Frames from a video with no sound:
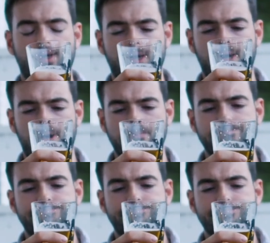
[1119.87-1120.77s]
Um,
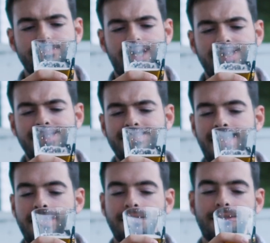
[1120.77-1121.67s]
I think it
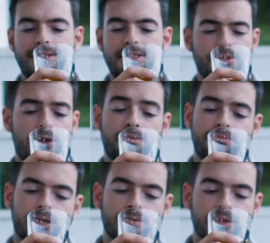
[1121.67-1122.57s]
technically is an off
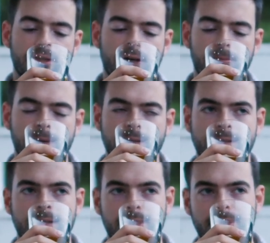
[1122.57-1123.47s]
flavor, you know,
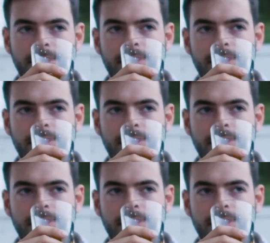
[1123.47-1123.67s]
but uh,